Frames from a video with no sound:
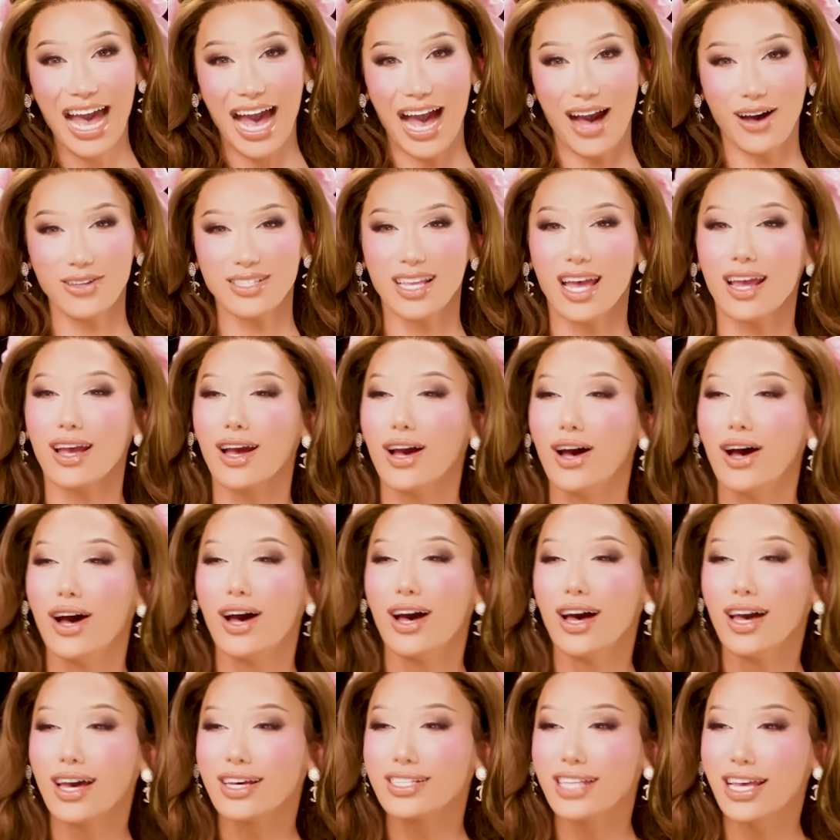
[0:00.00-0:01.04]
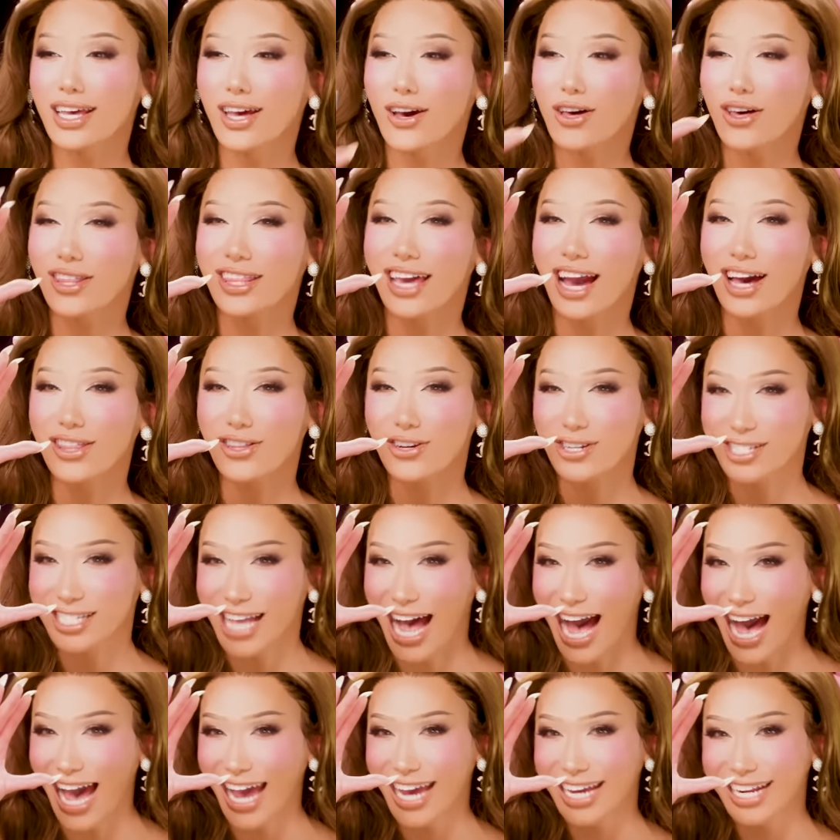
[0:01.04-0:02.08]
I was like, they on the other
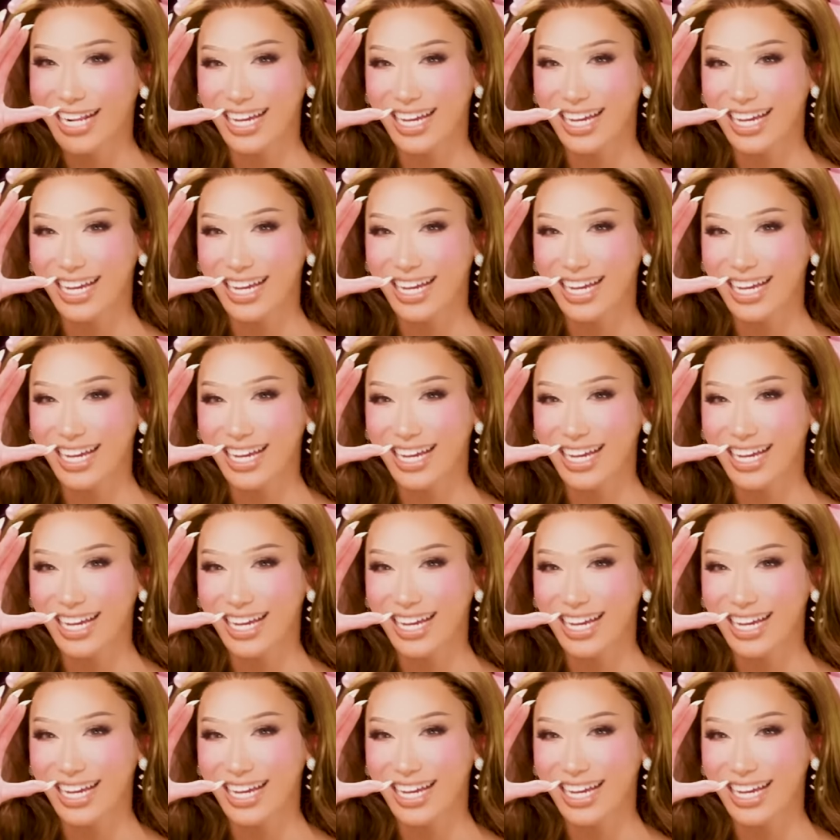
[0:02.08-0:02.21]
side.